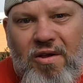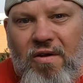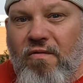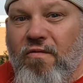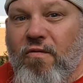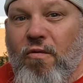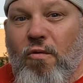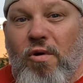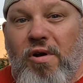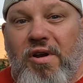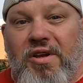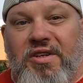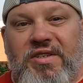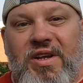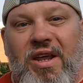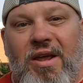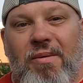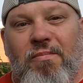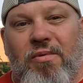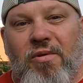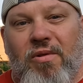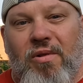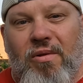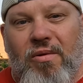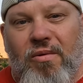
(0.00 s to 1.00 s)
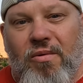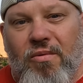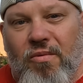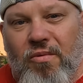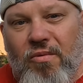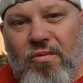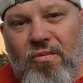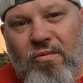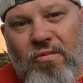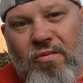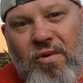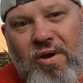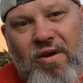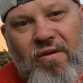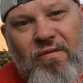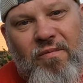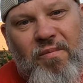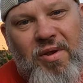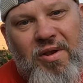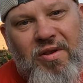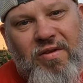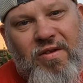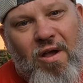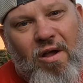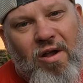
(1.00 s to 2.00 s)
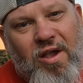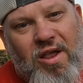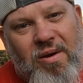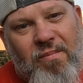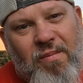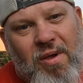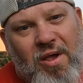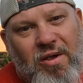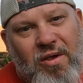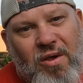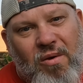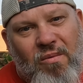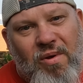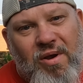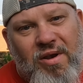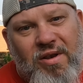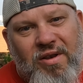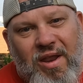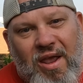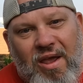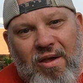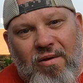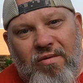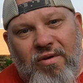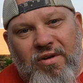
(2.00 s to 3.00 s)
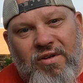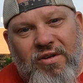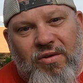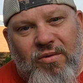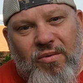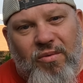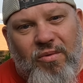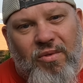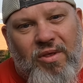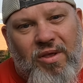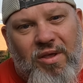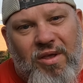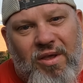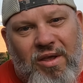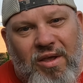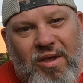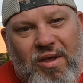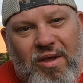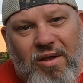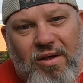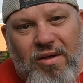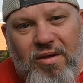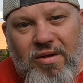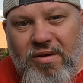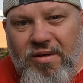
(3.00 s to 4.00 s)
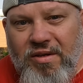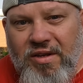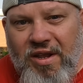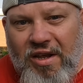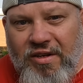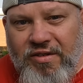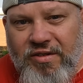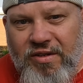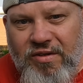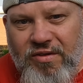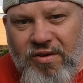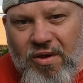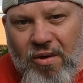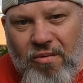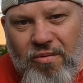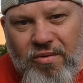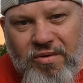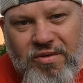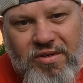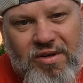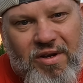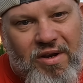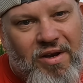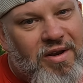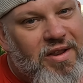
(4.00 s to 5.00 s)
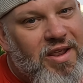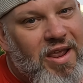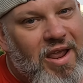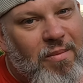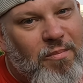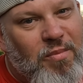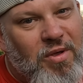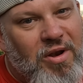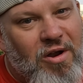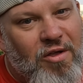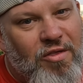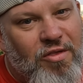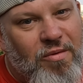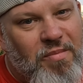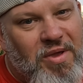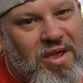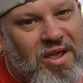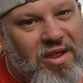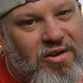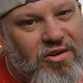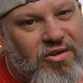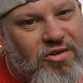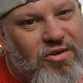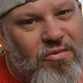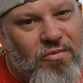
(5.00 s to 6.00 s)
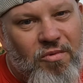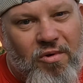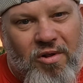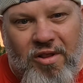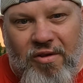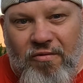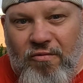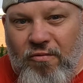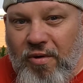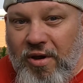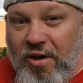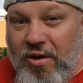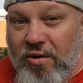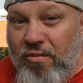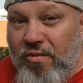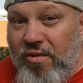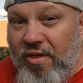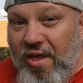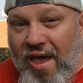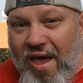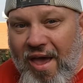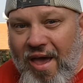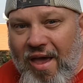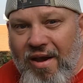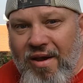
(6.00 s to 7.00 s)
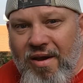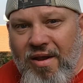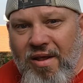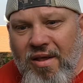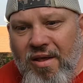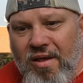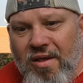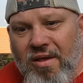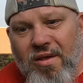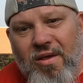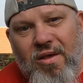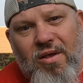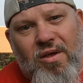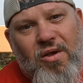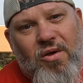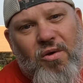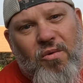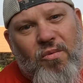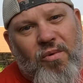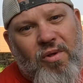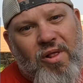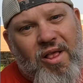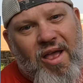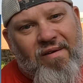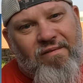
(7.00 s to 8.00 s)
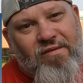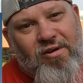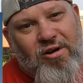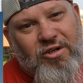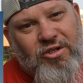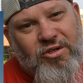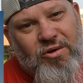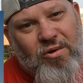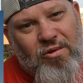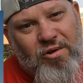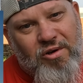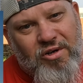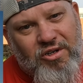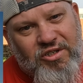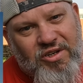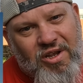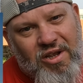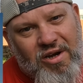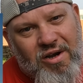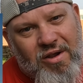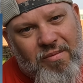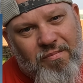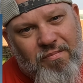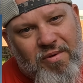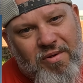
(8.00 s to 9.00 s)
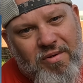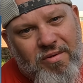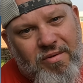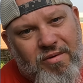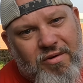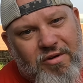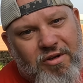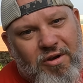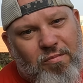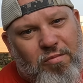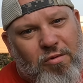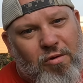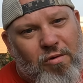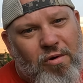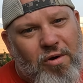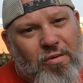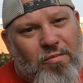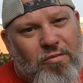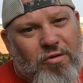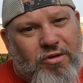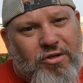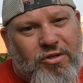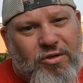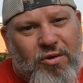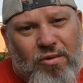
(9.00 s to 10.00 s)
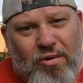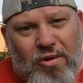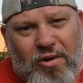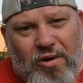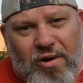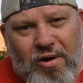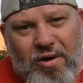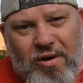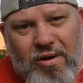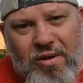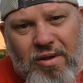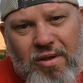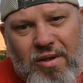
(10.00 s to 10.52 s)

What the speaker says: For example, we've been talking about going down to the Texas coast and camping on the beach. Well, if we do that, we'll have our solar setup, deployable solar,